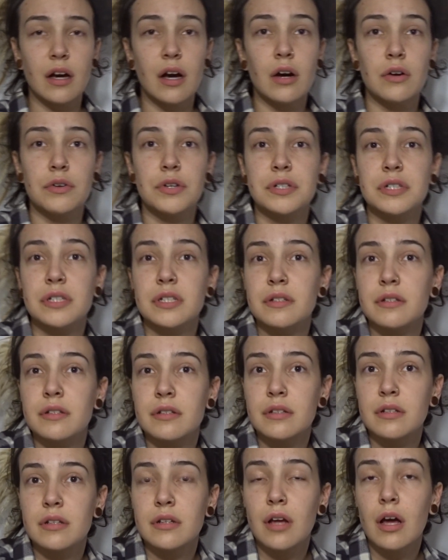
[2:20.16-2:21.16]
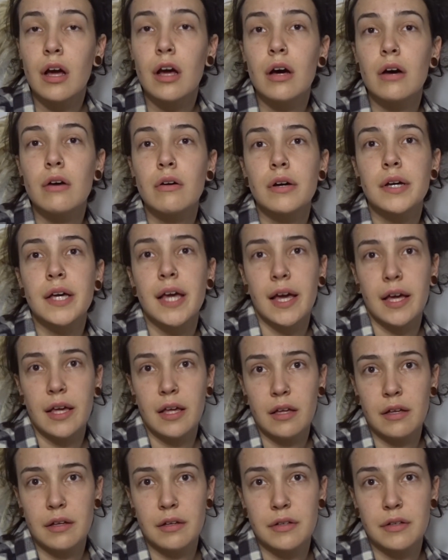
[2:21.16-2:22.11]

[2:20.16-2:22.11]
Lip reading: Oh, you didn't? Oh, okay.